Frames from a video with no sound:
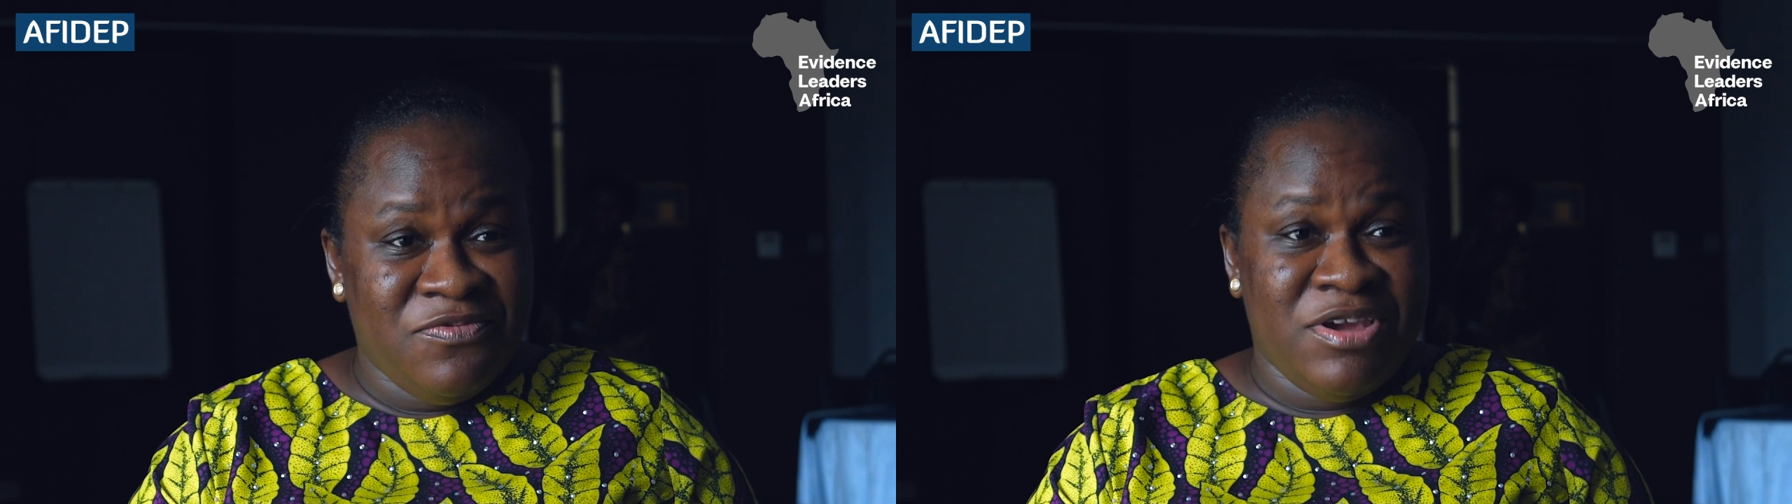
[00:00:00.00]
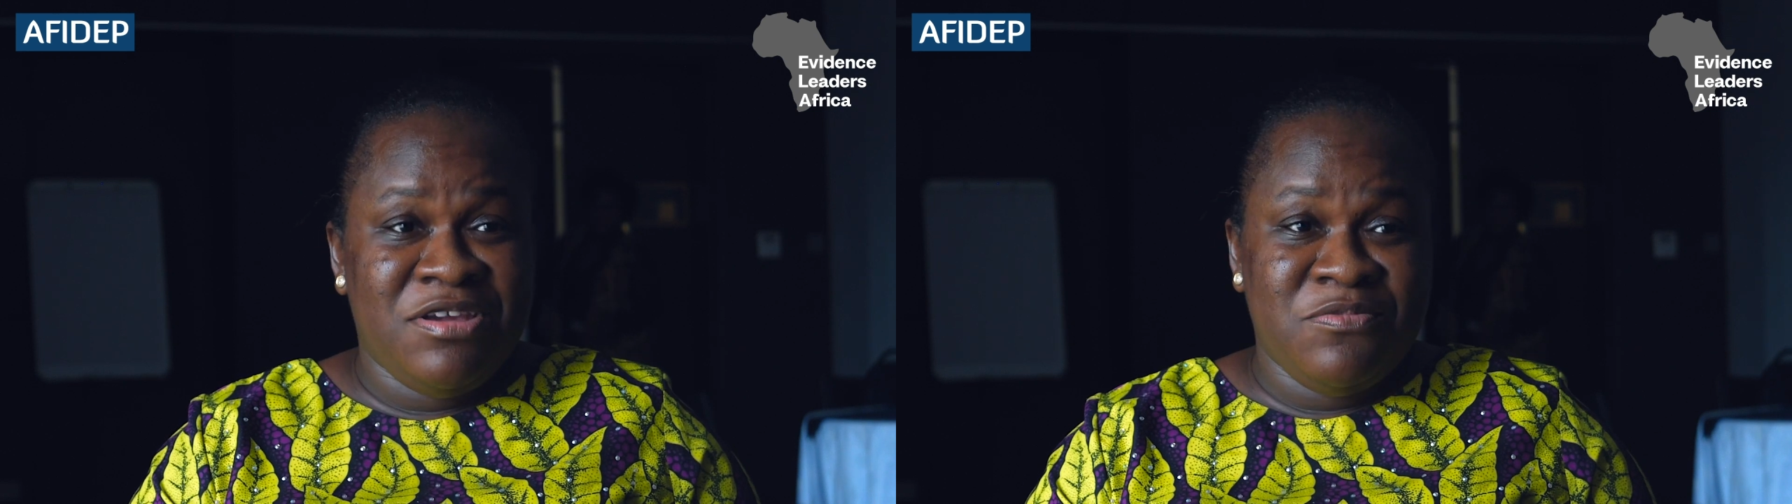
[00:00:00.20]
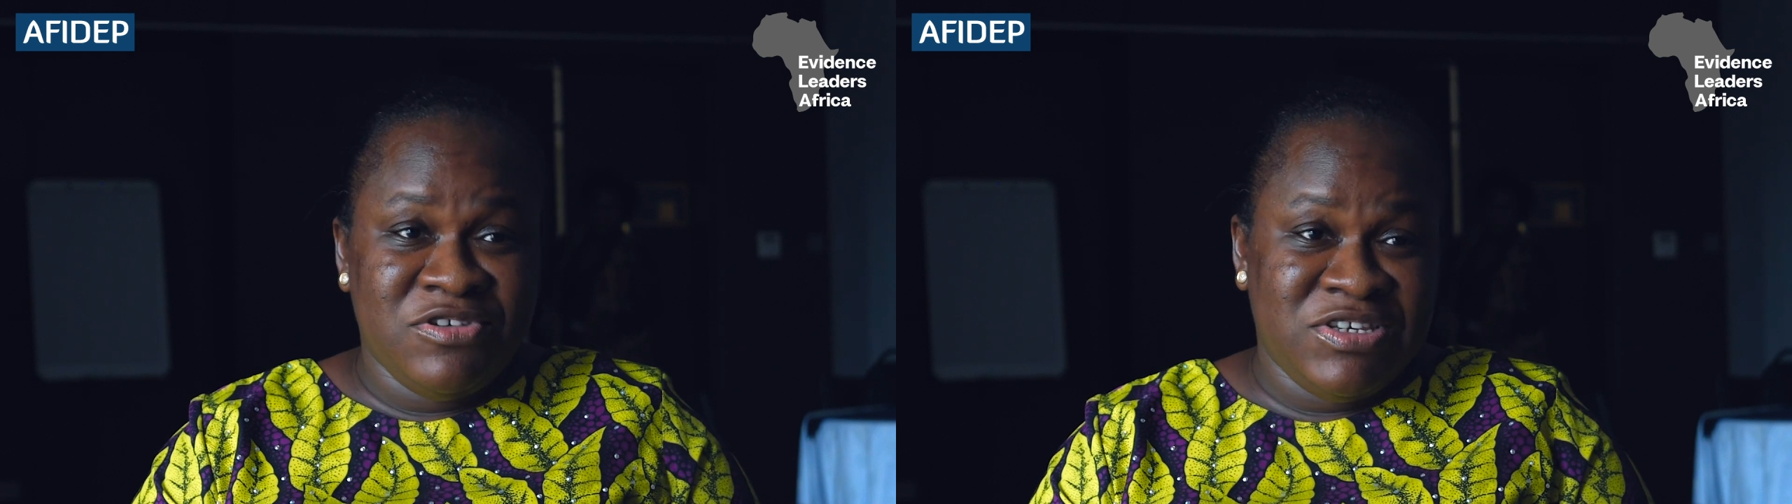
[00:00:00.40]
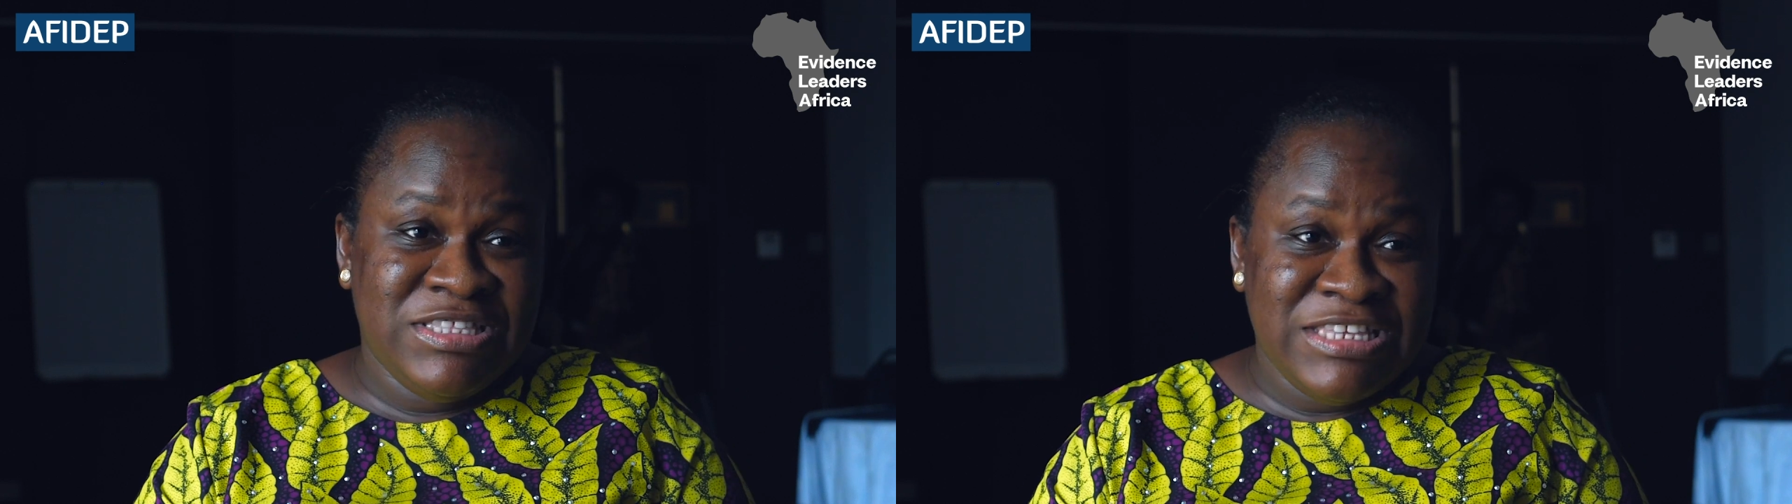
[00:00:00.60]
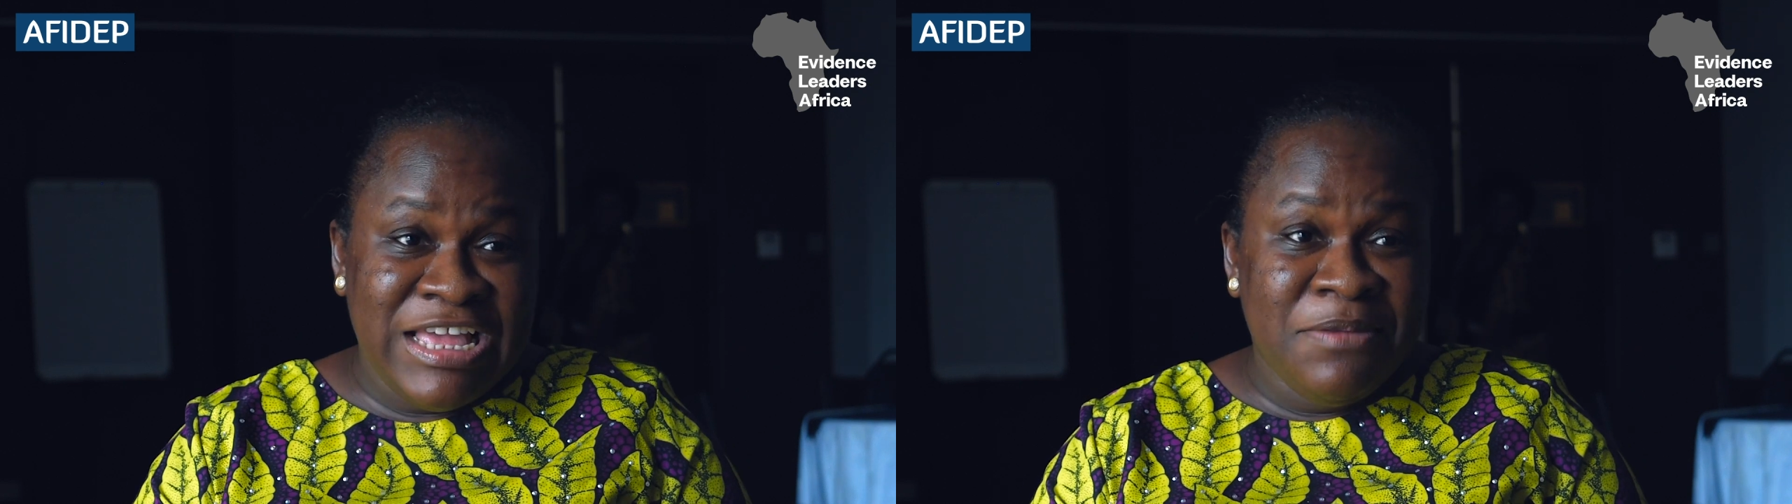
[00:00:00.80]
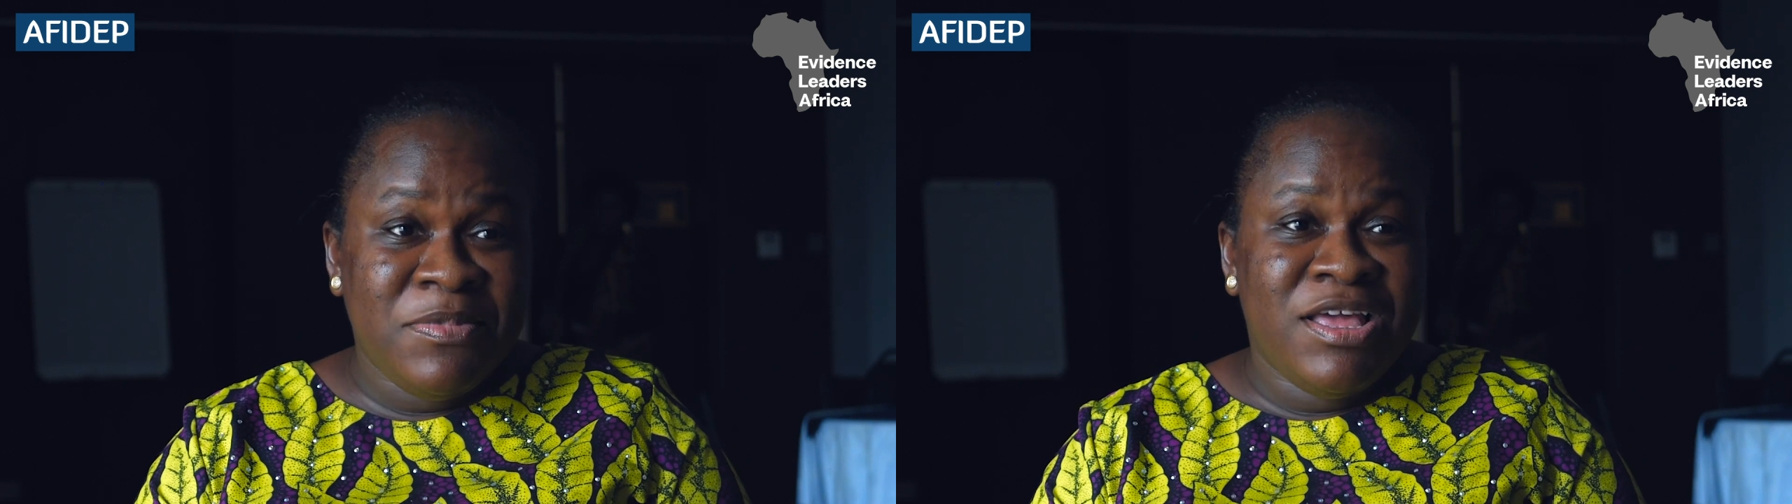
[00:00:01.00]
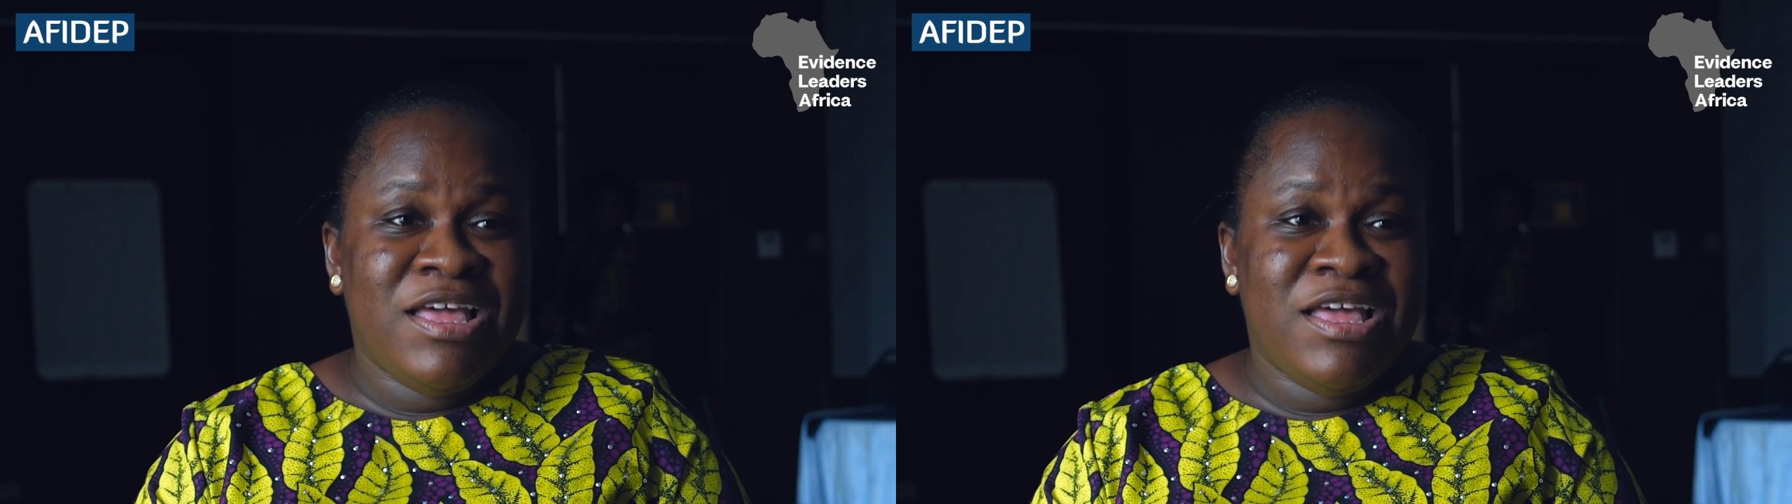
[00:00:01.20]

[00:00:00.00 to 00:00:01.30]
very much in time,